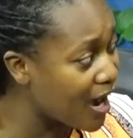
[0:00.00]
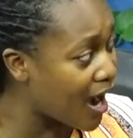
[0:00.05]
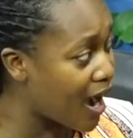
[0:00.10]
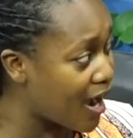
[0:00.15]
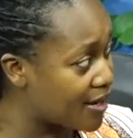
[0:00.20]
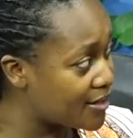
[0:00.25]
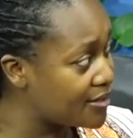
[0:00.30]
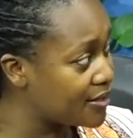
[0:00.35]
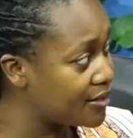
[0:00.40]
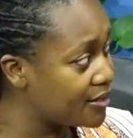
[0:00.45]

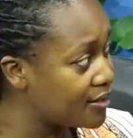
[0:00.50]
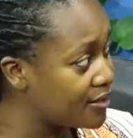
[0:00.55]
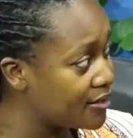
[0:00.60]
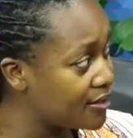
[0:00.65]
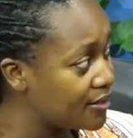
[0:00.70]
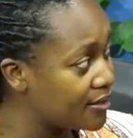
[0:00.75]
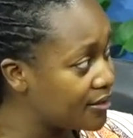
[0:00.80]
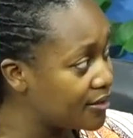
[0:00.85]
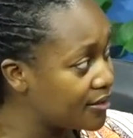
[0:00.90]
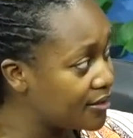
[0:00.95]
hard
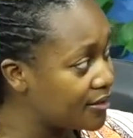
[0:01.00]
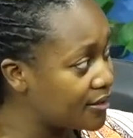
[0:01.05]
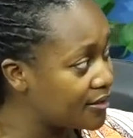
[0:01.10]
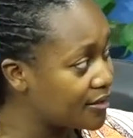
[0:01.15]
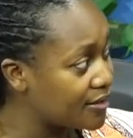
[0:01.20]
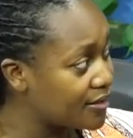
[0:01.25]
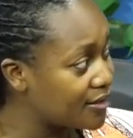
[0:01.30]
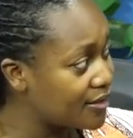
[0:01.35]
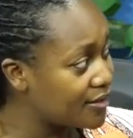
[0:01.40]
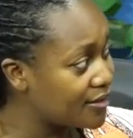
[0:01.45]

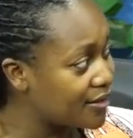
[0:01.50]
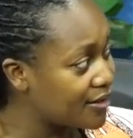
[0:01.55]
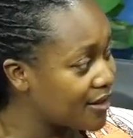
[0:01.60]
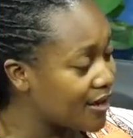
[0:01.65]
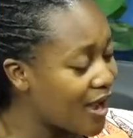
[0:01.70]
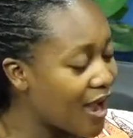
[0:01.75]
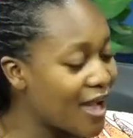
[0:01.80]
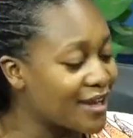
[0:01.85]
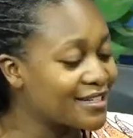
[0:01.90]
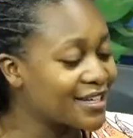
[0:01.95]

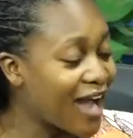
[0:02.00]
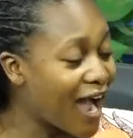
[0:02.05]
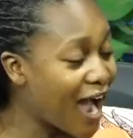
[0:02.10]
and